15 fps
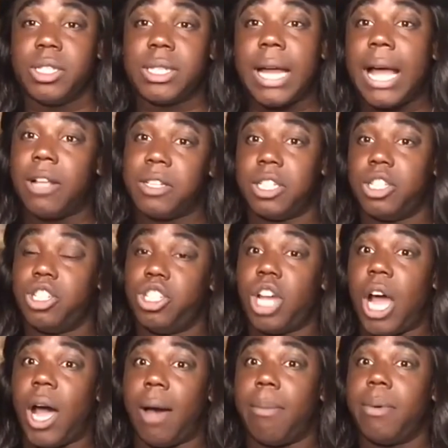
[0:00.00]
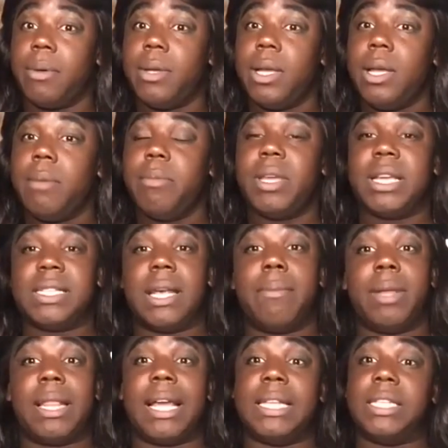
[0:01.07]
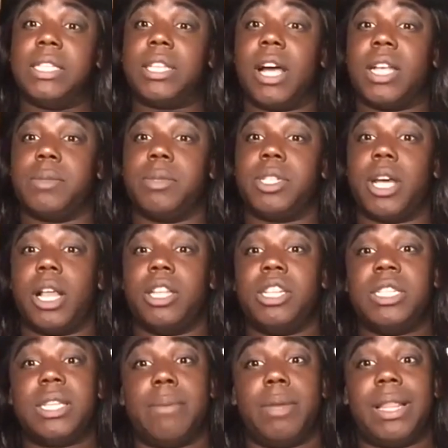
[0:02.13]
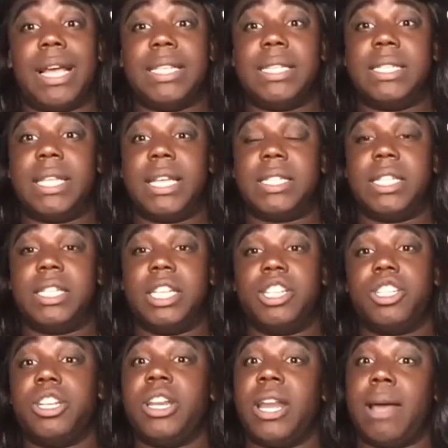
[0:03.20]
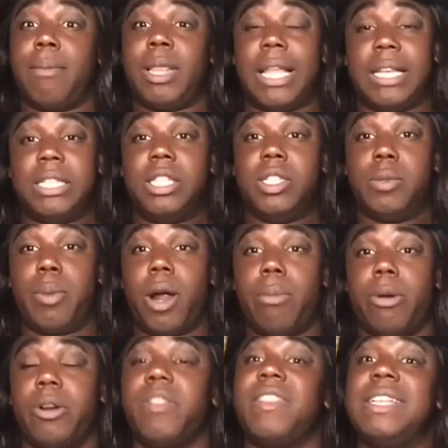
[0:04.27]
Styles, it's a job, because I'm a licensed cosmetologist, I'm a licensed esthetician, and I'm a licensed barber.